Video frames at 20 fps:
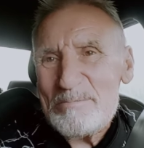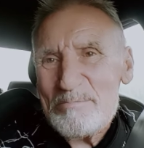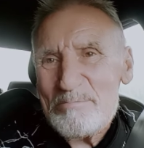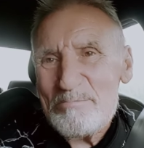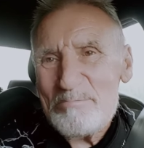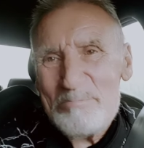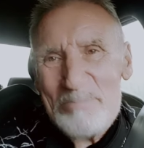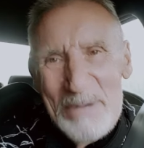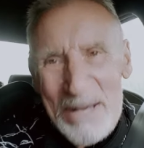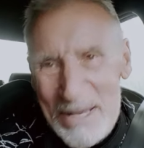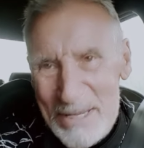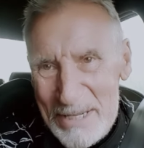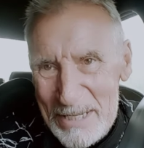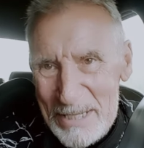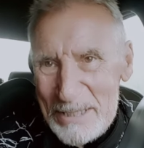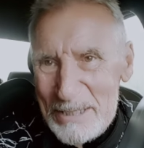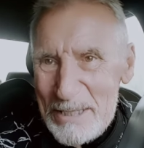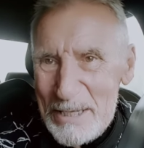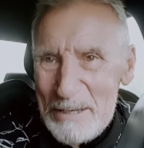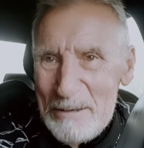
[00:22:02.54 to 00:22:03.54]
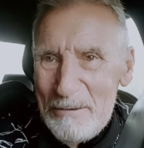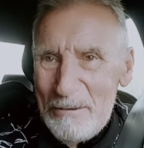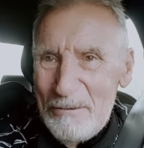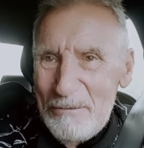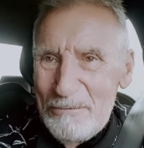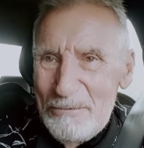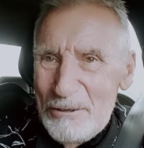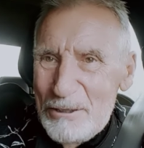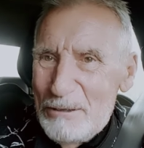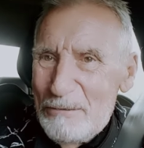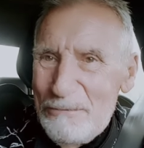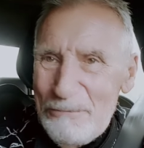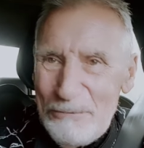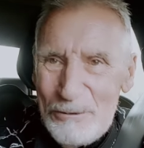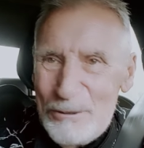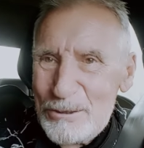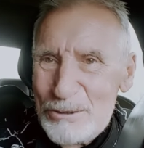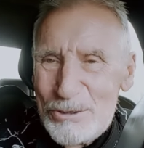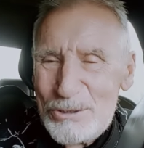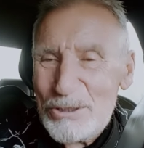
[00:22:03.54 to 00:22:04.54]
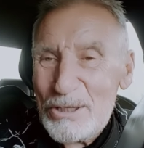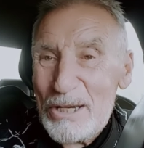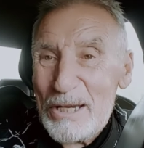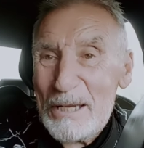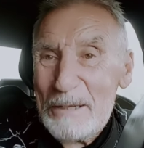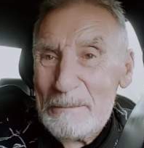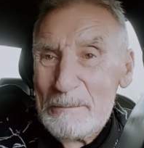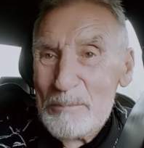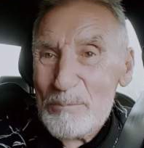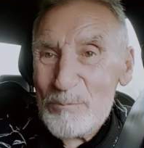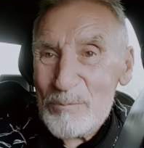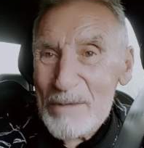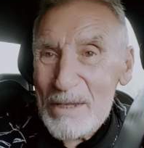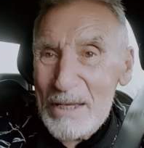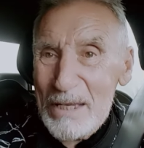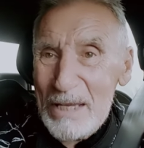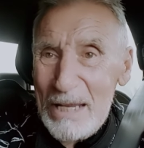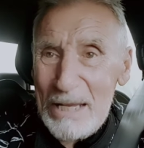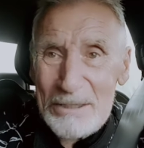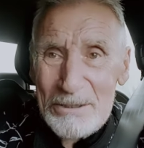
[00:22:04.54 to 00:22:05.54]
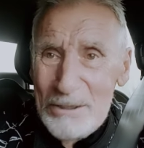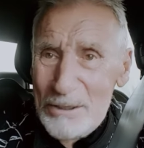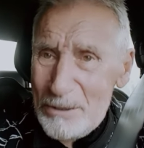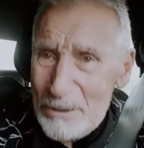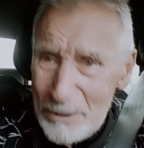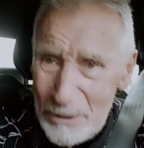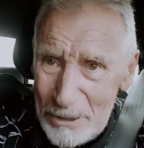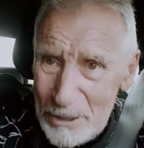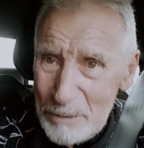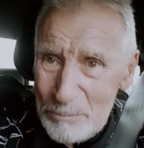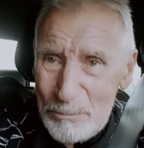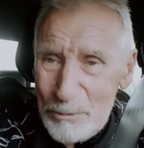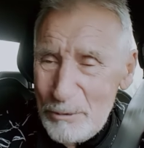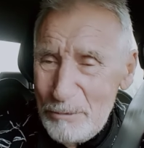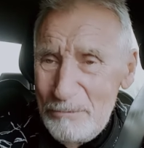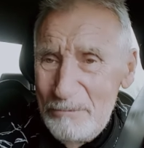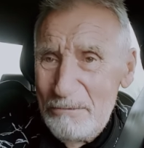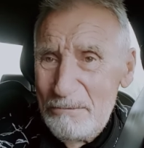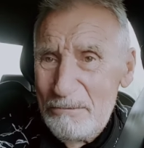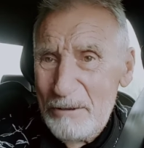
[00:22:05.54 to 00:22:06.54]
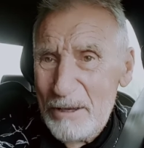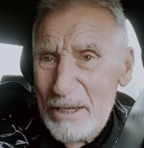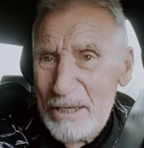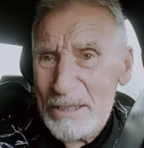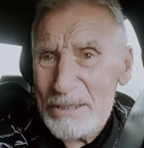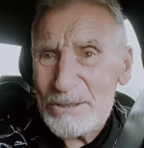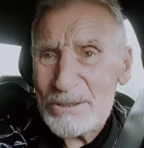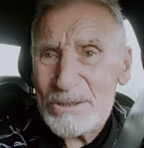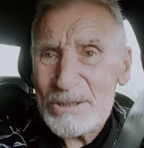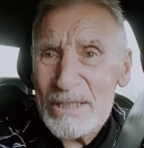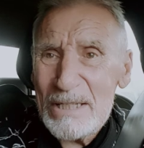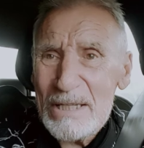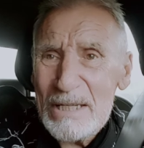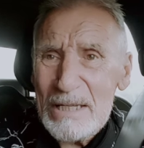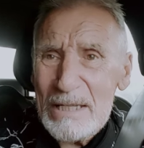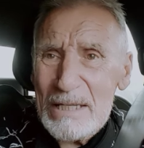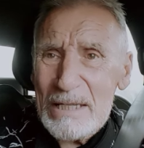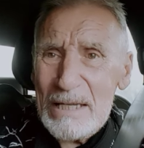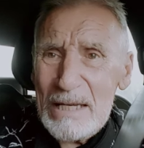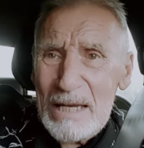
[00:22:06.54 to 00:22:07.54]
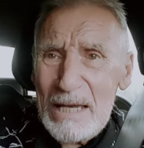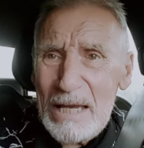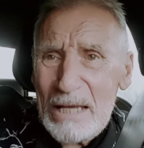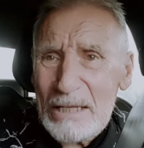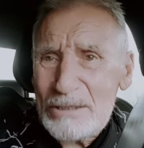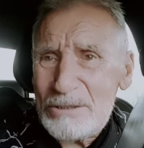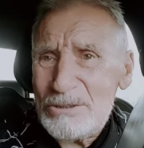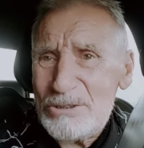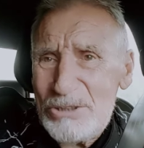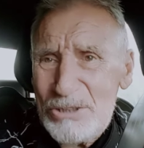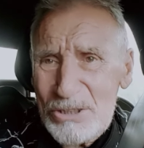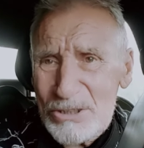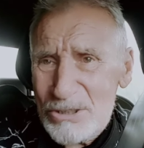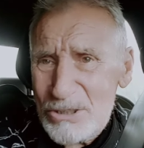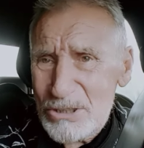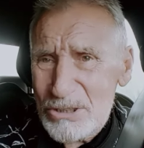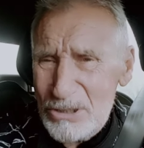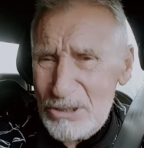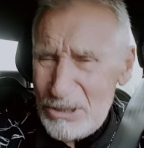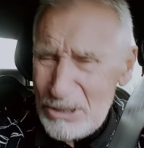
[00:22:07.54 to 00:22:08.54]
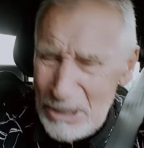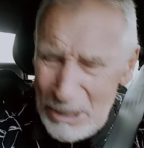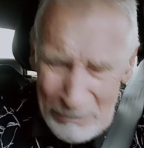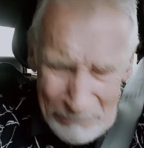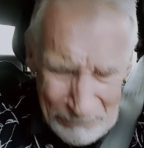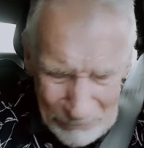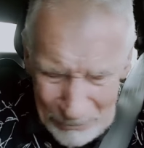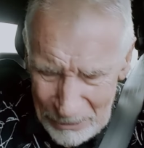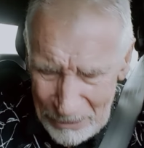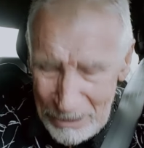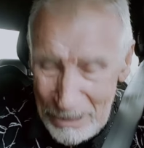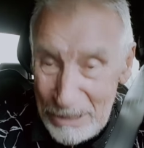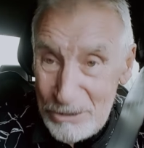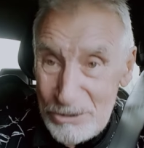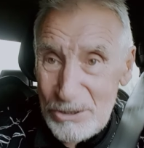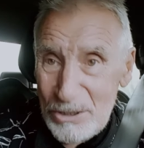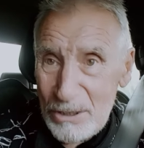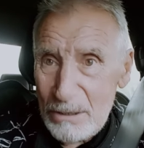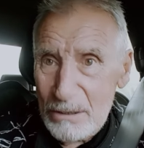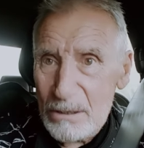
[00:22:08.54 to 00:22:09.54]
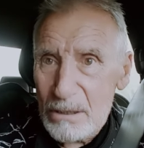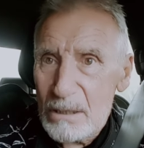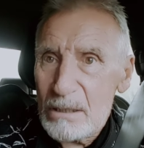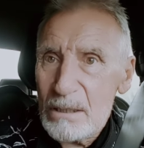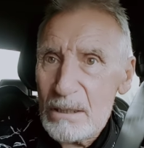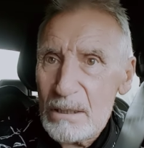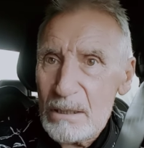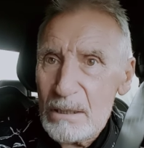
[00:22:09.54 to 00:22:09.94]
married for the first time in the honeymoon phase and just loving each other,